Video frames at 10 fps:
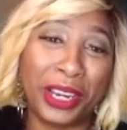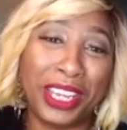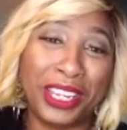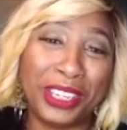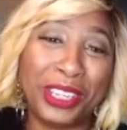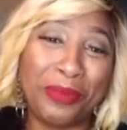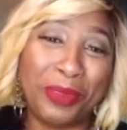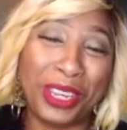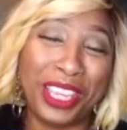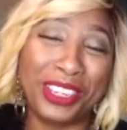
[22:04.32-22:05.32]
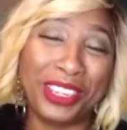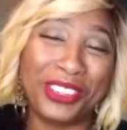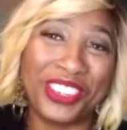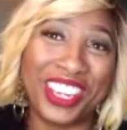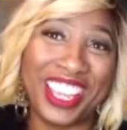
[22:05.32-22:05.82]
in the beauty
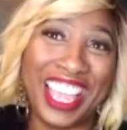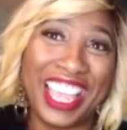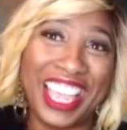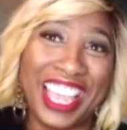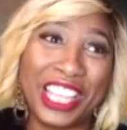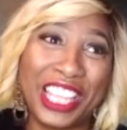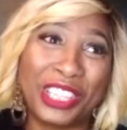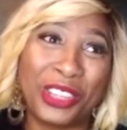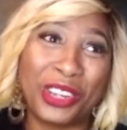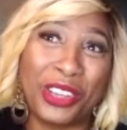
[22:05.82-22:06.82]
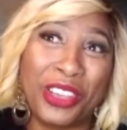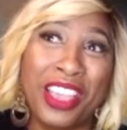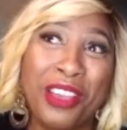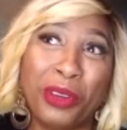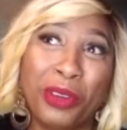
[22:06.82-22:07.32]
industry, and it's gonna
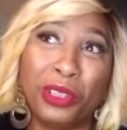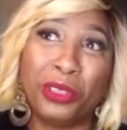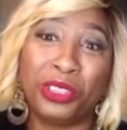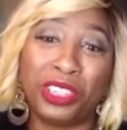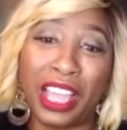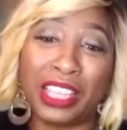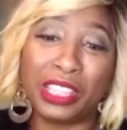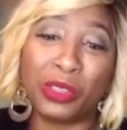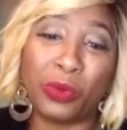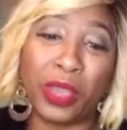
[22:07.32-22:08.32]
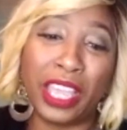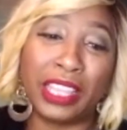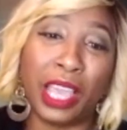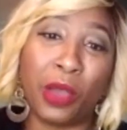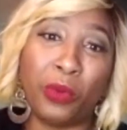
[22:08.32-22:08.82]
revolutionize the way
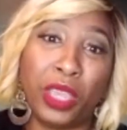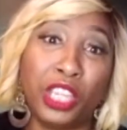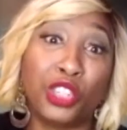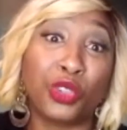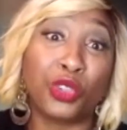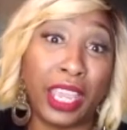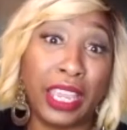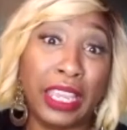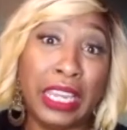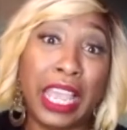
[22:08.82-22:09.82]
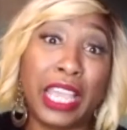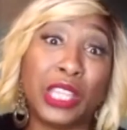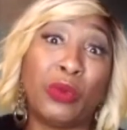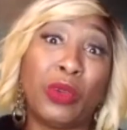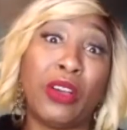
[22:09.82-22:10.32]
that we train,
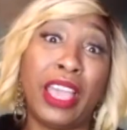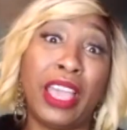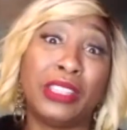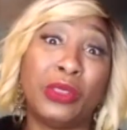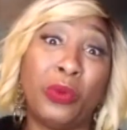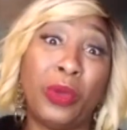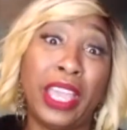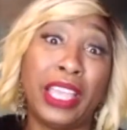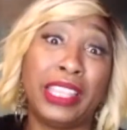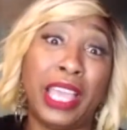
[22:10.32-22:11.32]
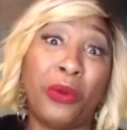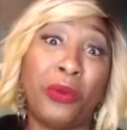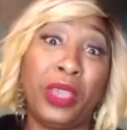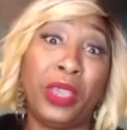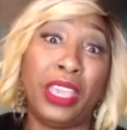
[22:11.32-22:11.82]
as well as the way that
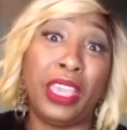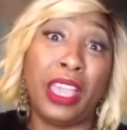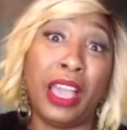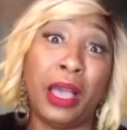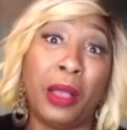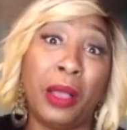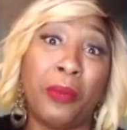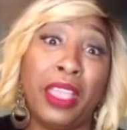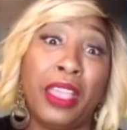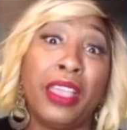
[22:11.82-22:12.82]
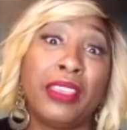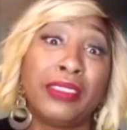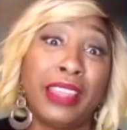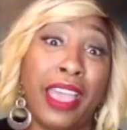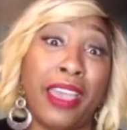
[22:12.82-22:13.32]
we
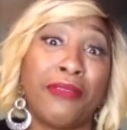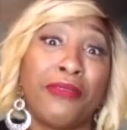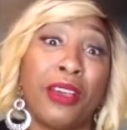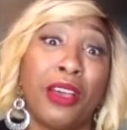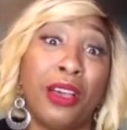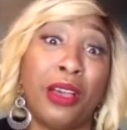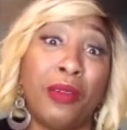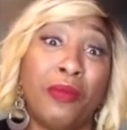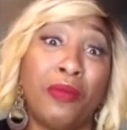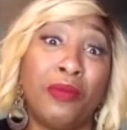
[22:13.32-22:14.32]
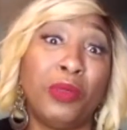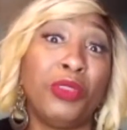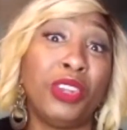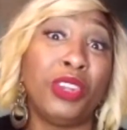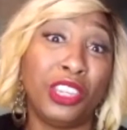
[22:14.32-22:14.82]
staff the
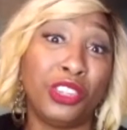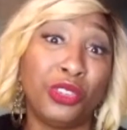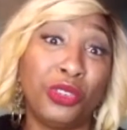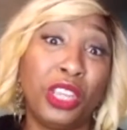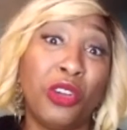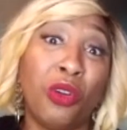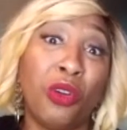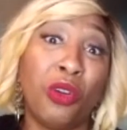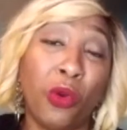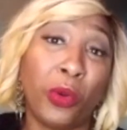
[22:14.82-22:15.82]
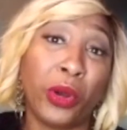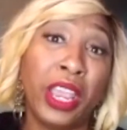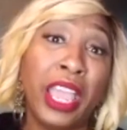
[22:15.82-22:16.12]
beauty industry going forward,